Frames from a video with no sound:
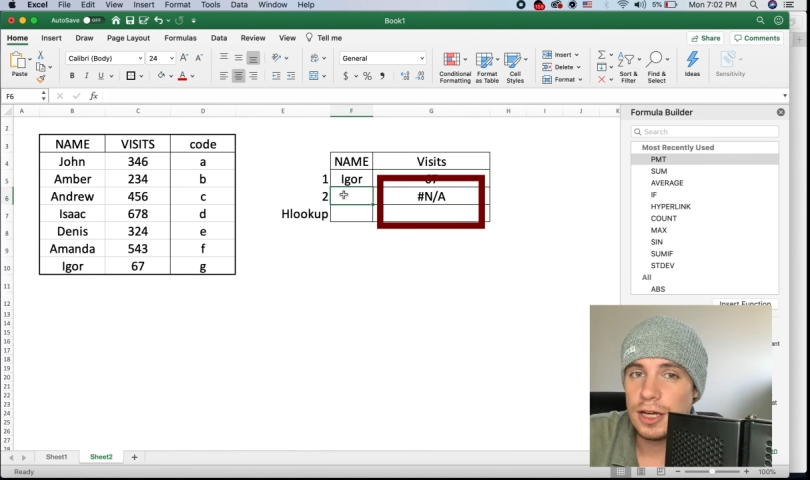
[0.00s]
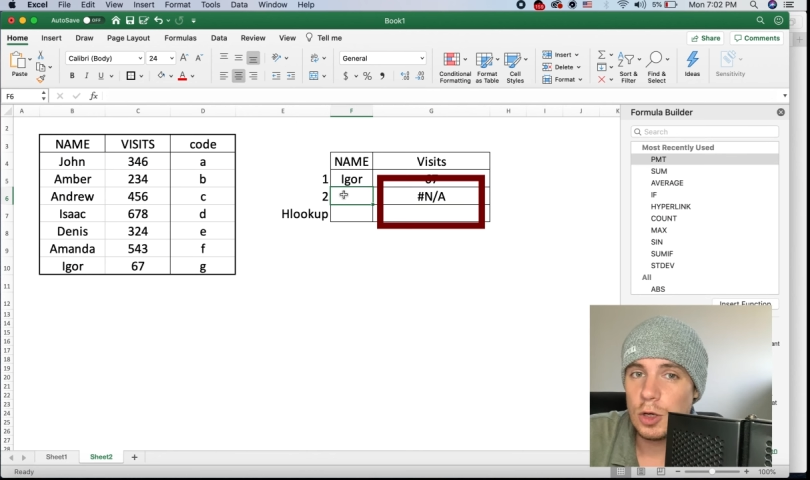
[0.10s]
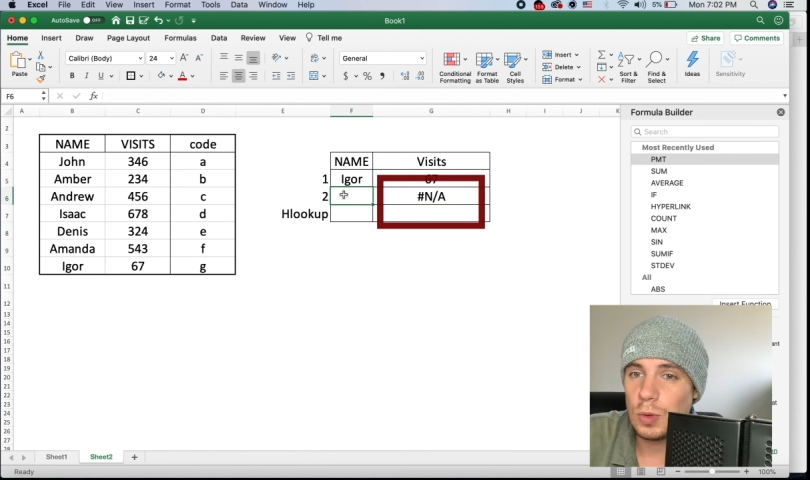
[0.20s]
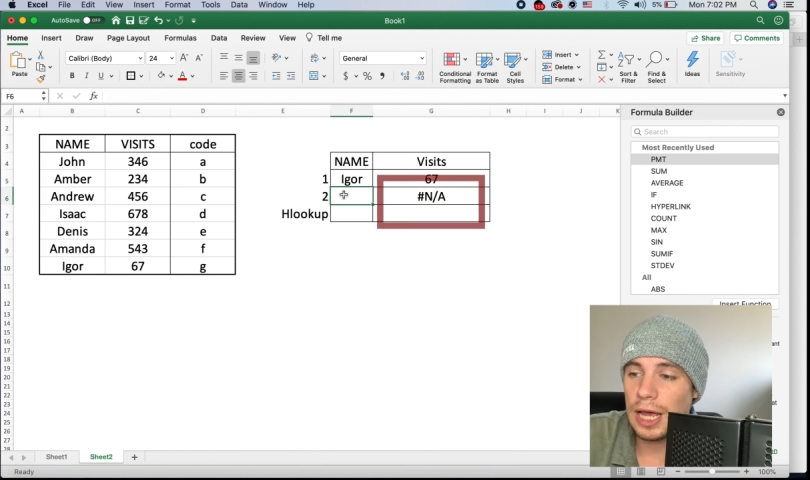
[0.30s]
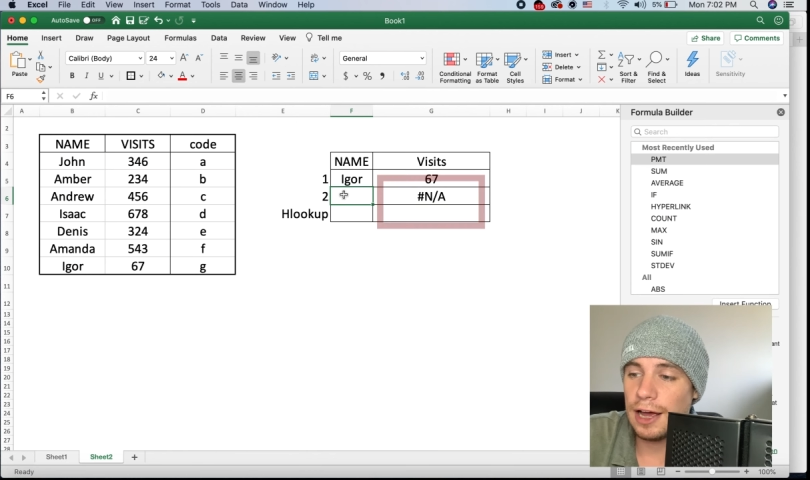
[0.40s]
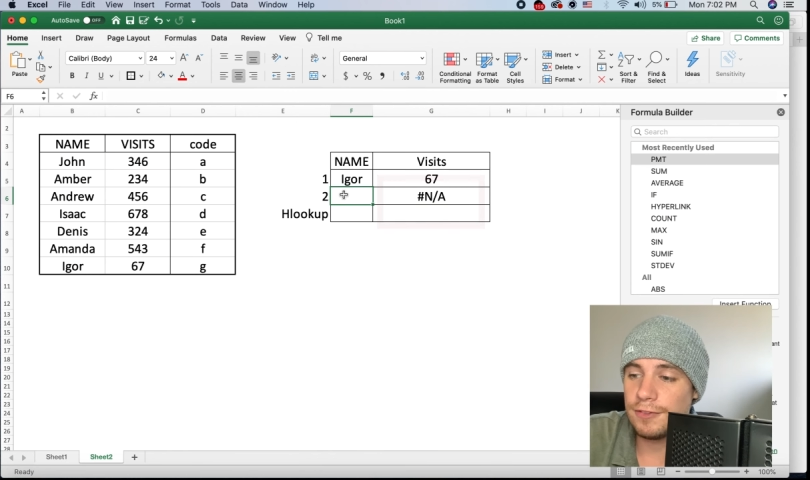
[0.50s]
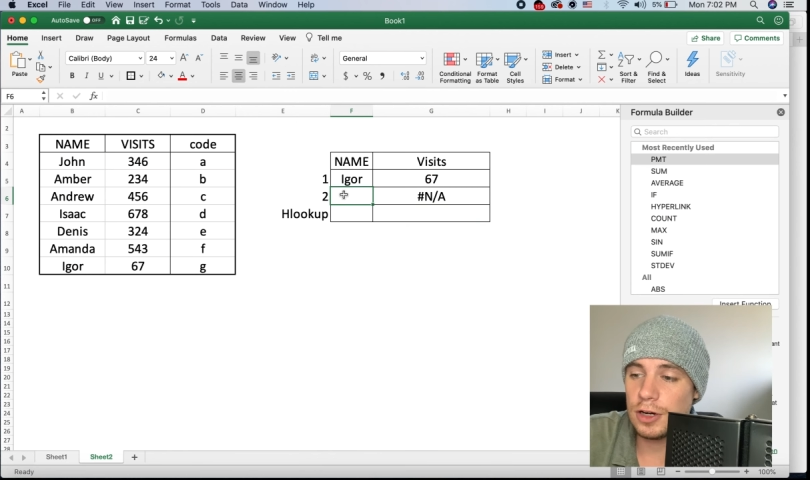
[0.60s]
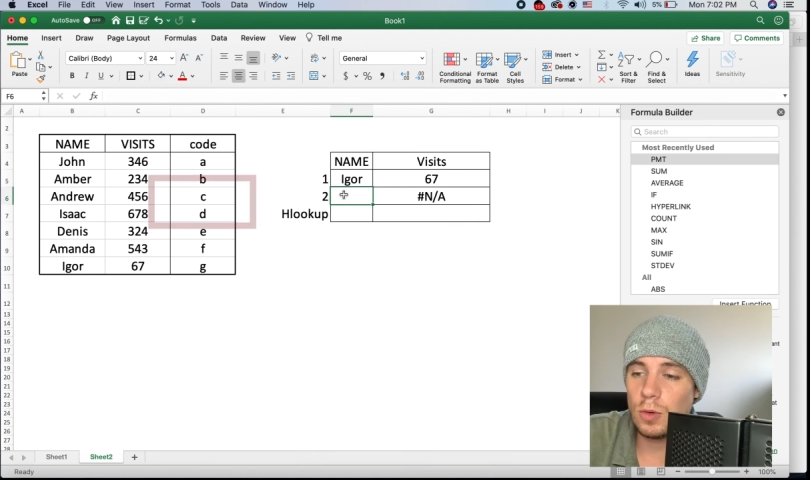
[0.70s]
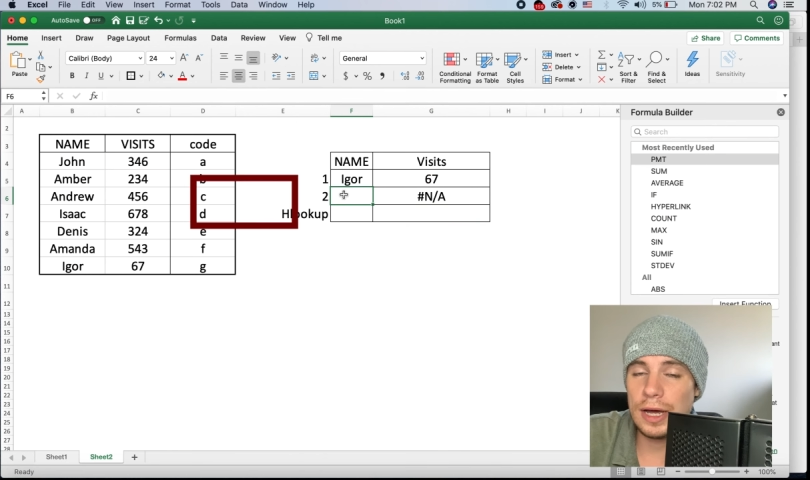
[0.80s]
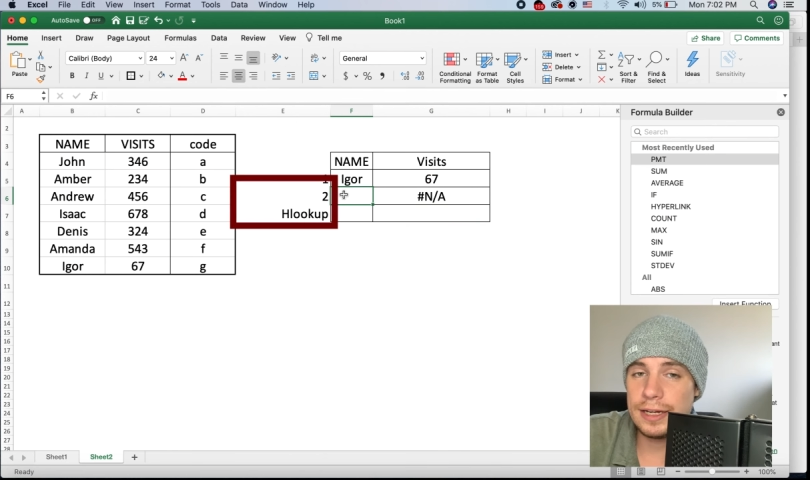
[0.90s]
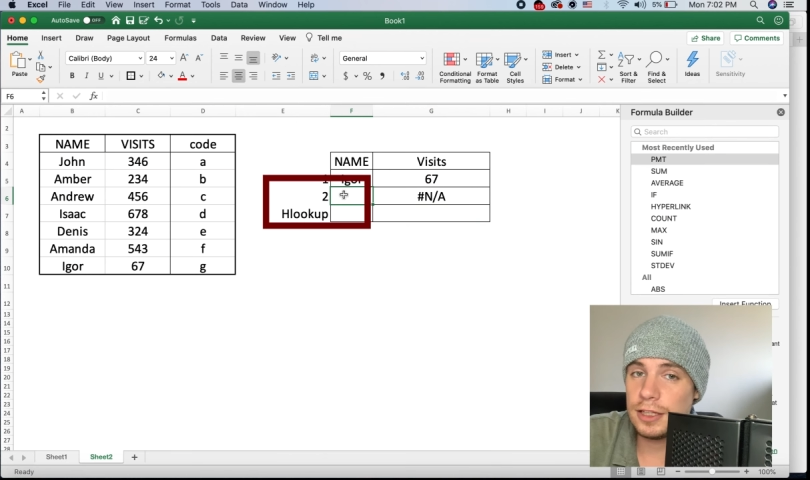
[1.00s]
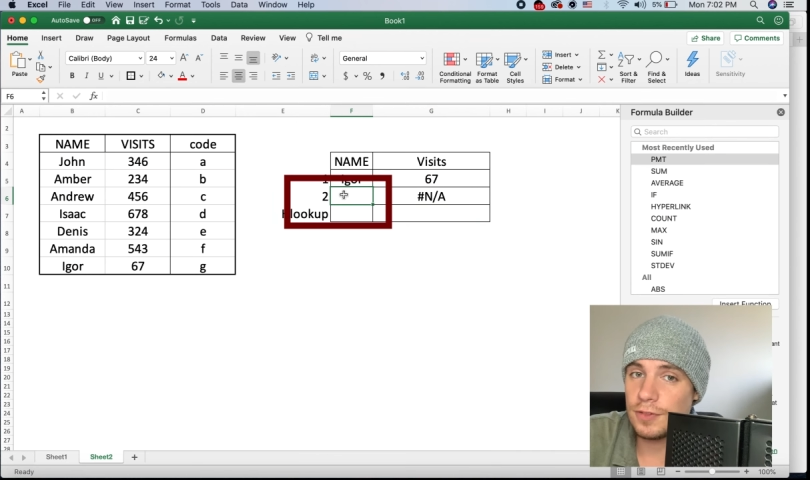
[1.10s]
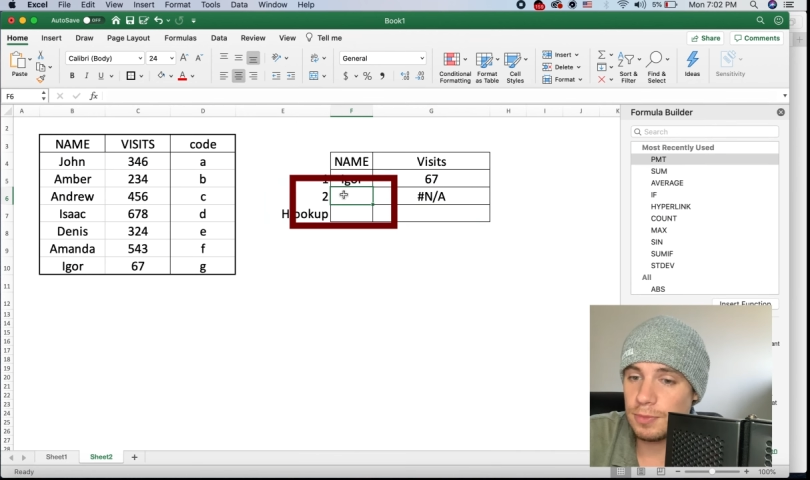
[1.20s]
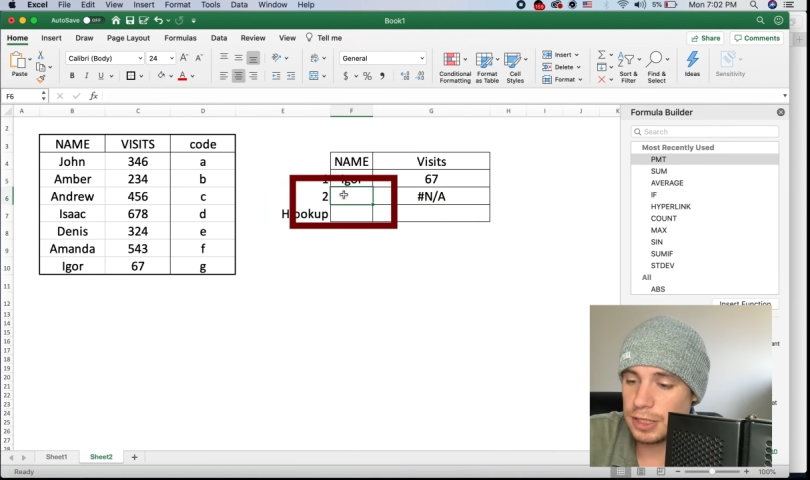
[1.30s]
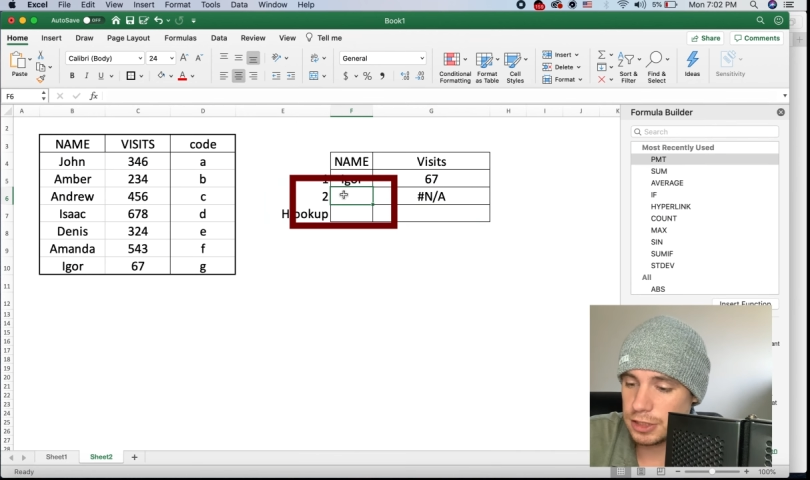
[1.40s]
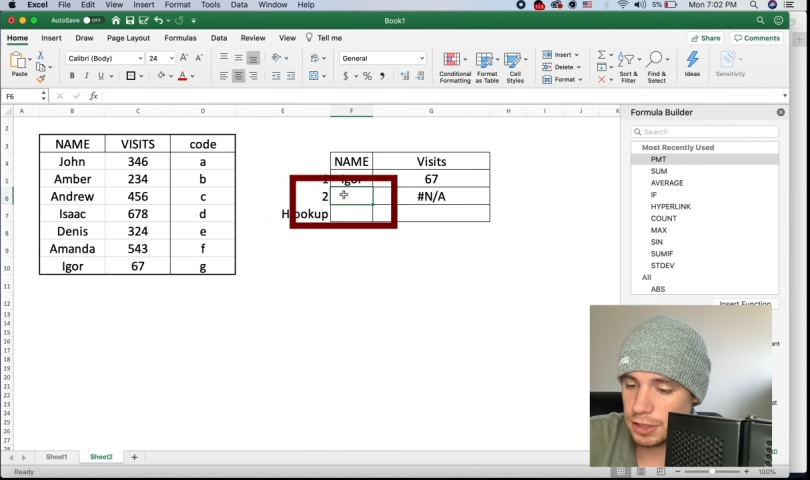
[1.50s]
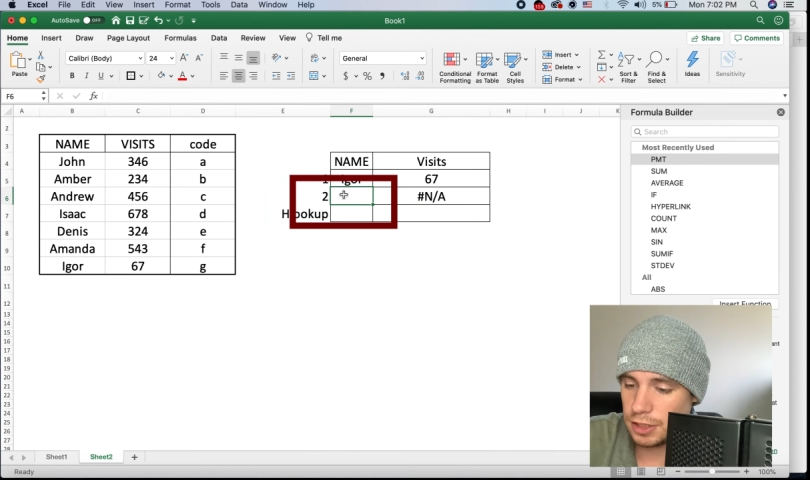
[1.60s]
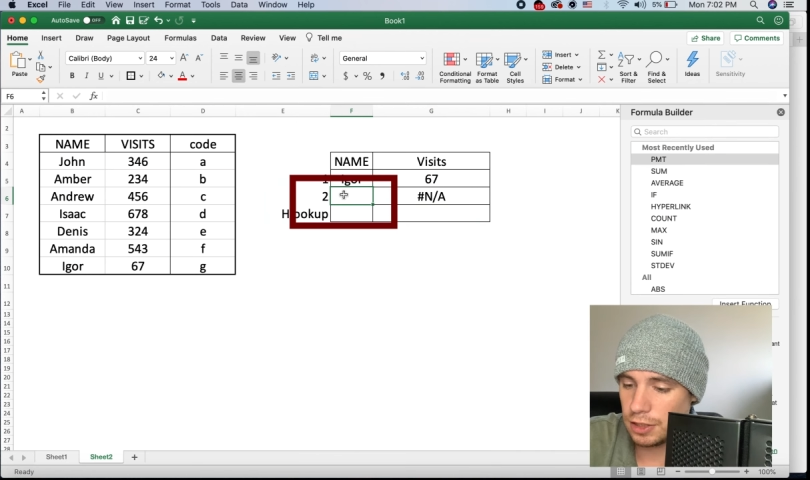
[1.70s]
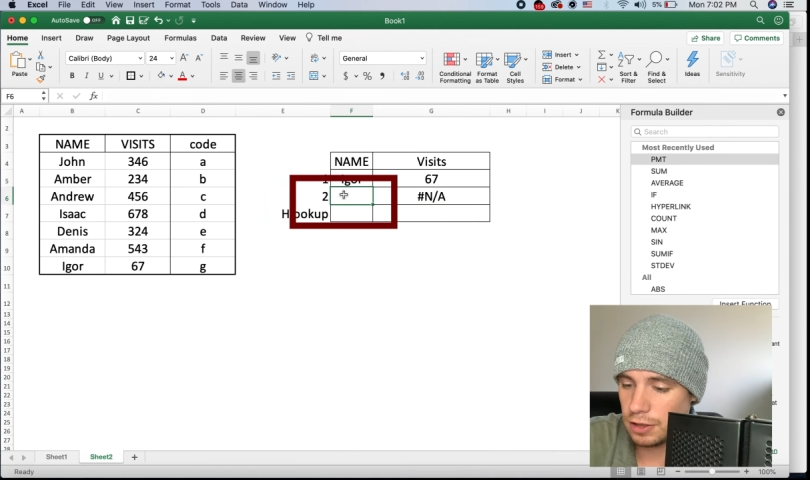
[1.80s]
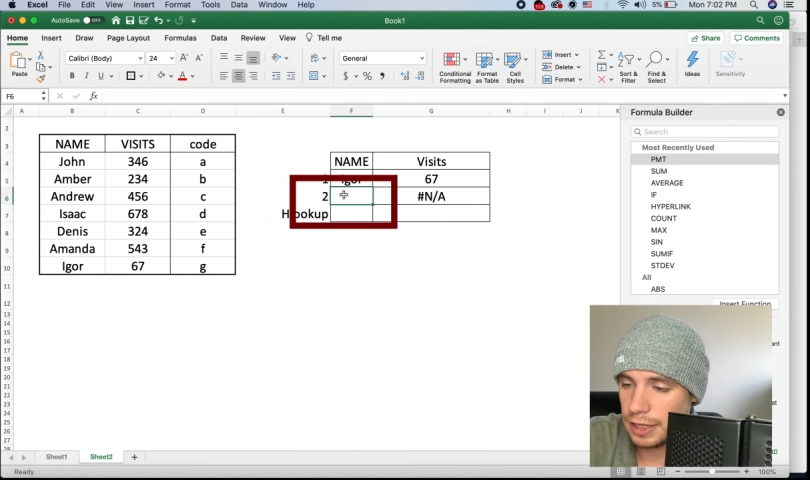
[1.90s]
we have no any information
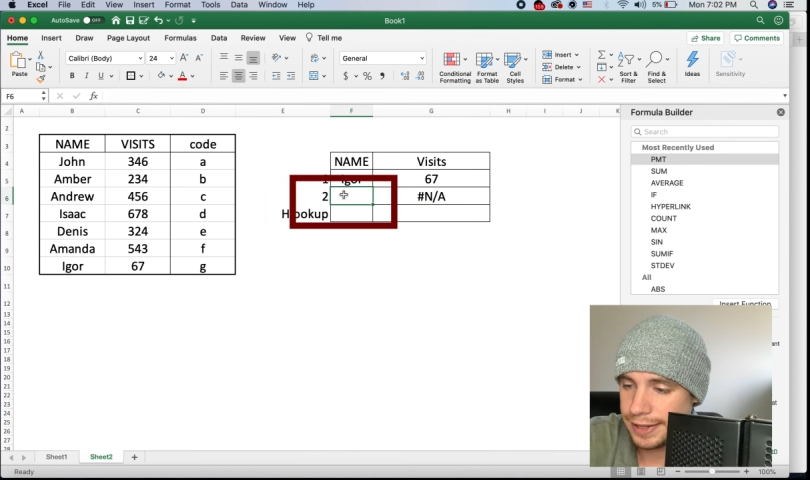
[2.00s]
here.